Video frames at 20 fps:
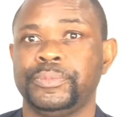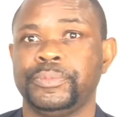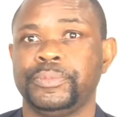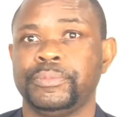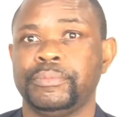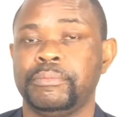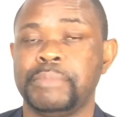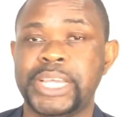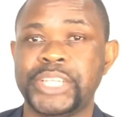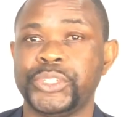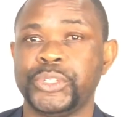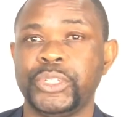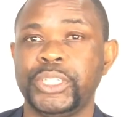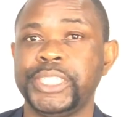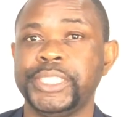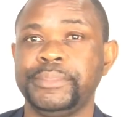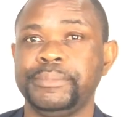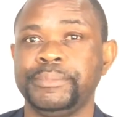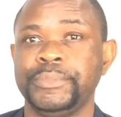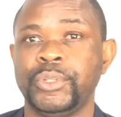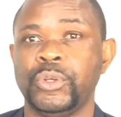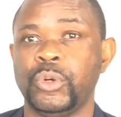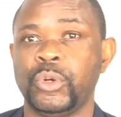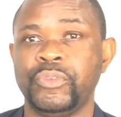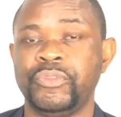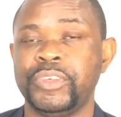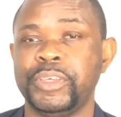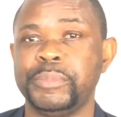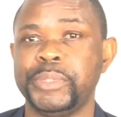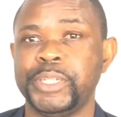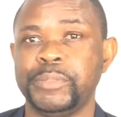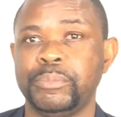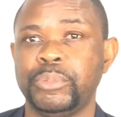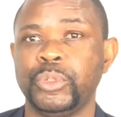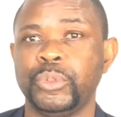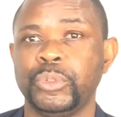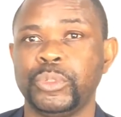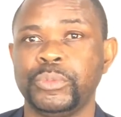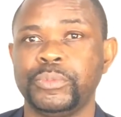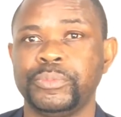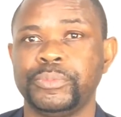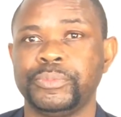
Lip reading: Masculine or feminine, plural.